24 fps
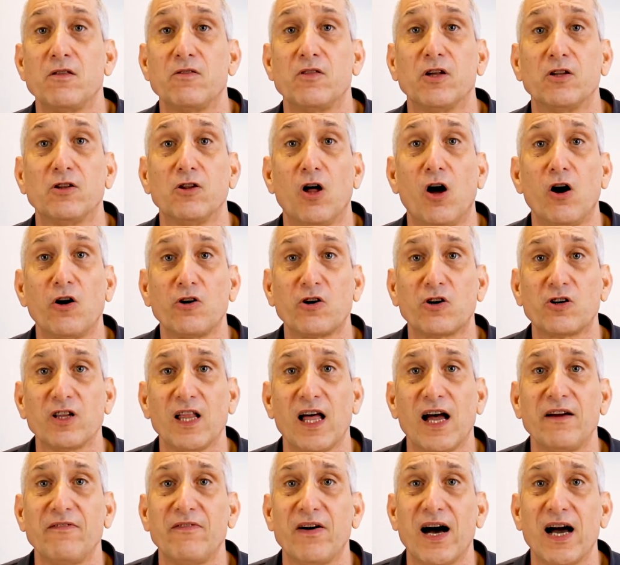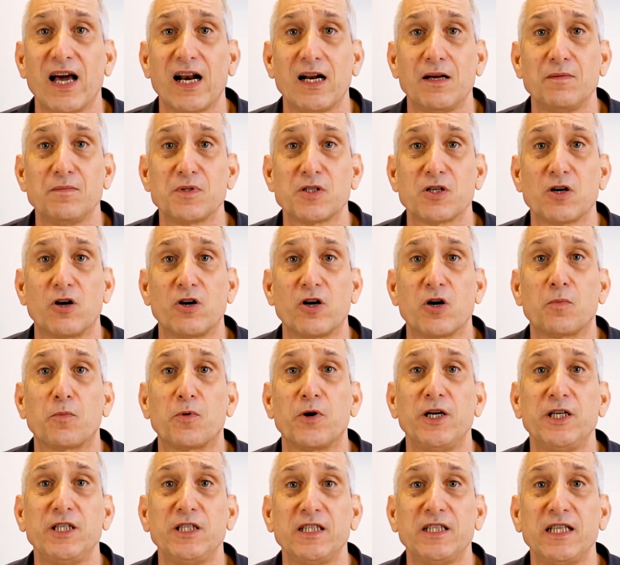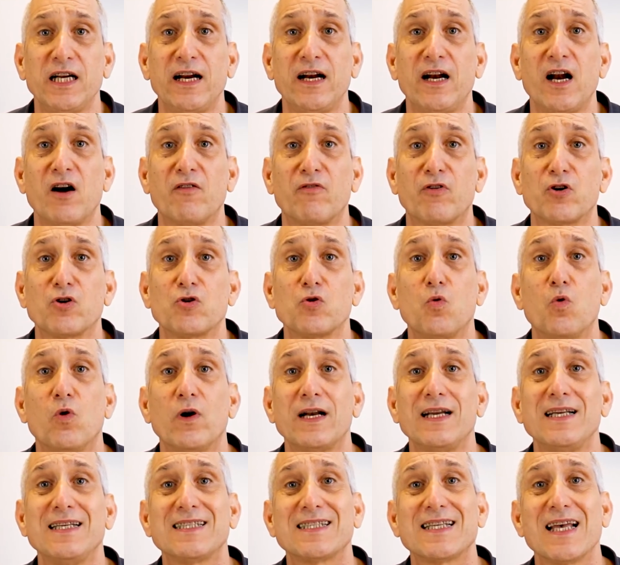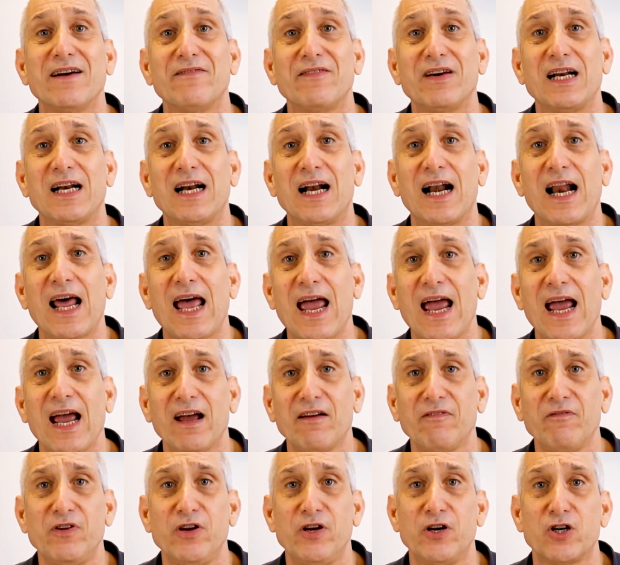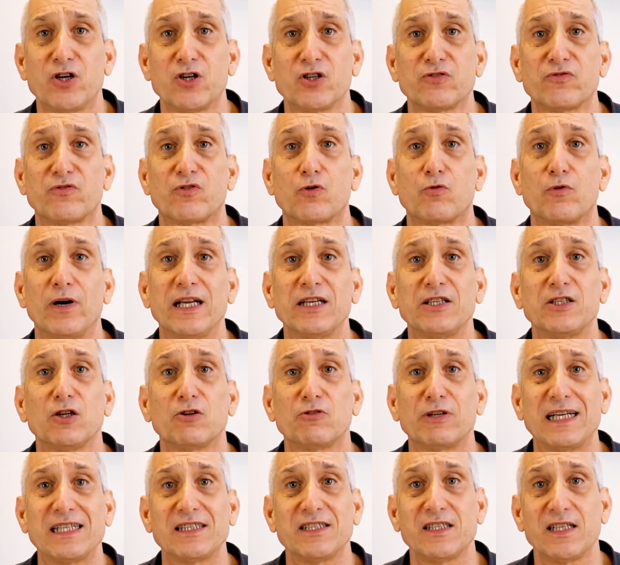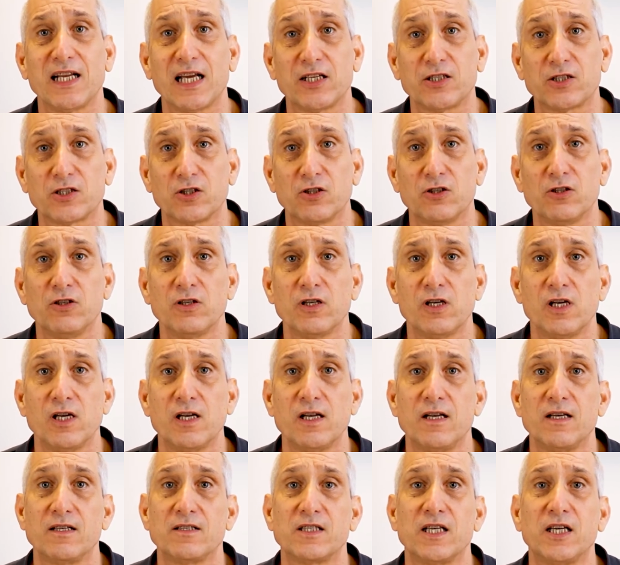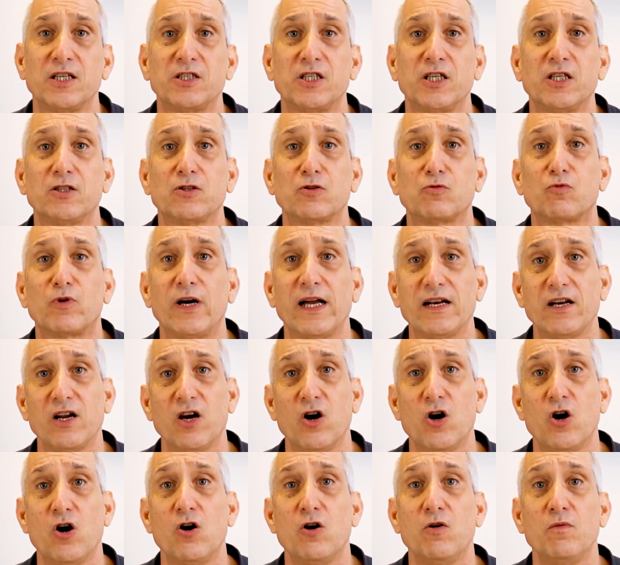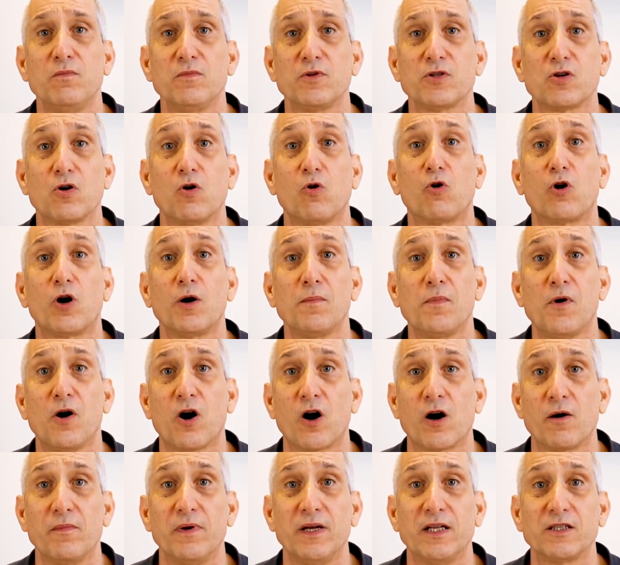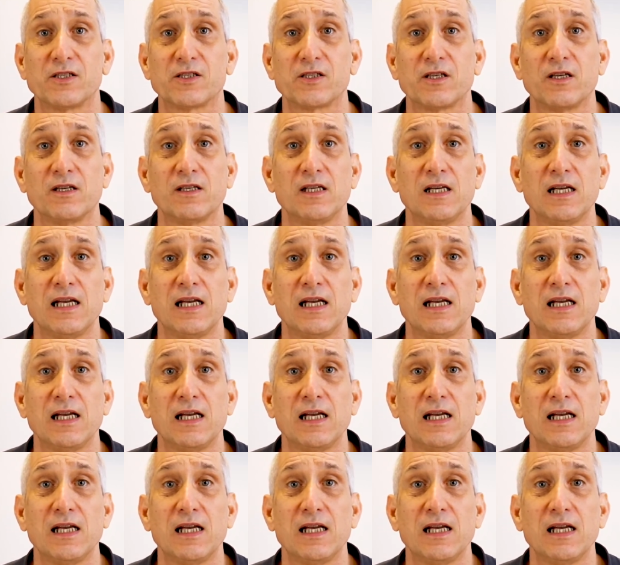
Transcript: The longer life items are depreciated over 27 and a half years for rental residential, such as rent homes or apartments,